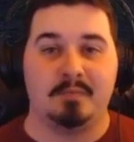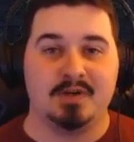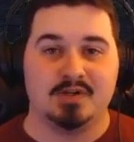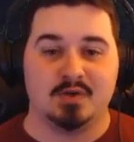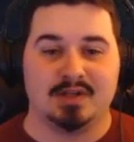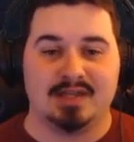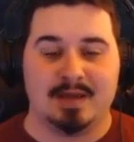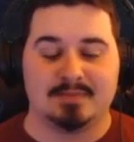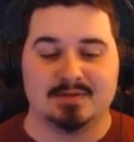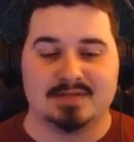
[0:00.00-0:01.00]
Hope you enjoyed
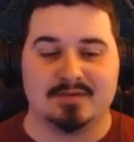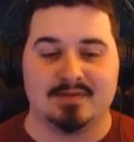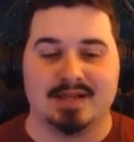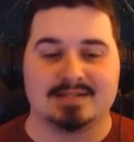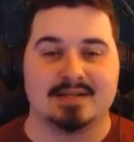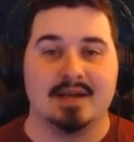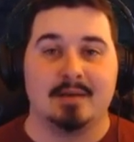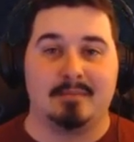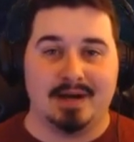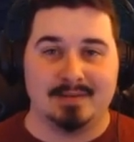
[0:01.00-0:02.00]
the episodes nevertheless.
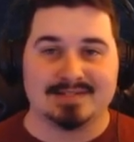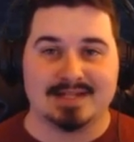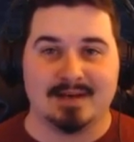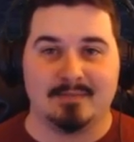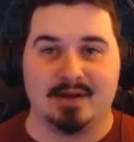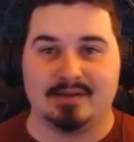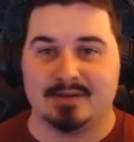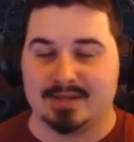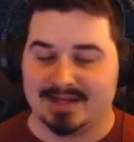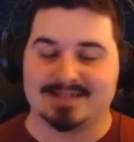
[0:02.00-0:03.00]
My name is Tamriel,
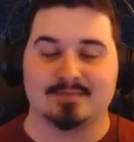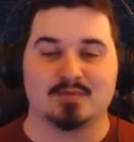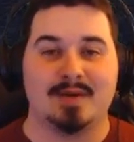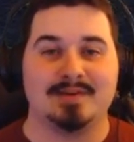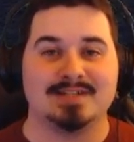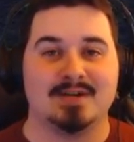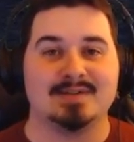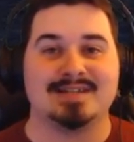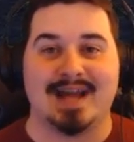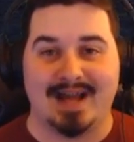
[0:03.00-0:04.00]
like, subscribe, and as
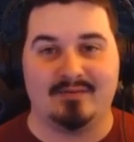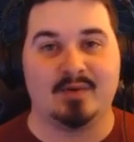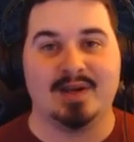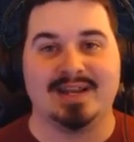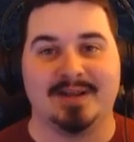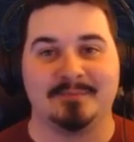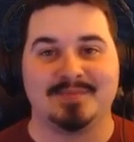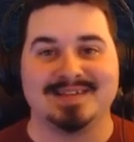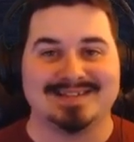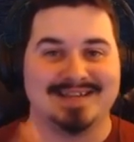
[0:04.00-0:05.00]
always, have a great day.
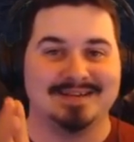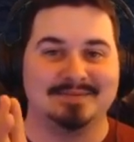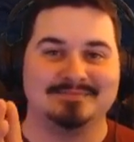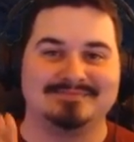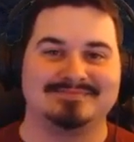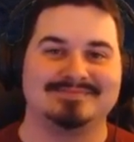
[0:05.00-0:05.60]
See ya!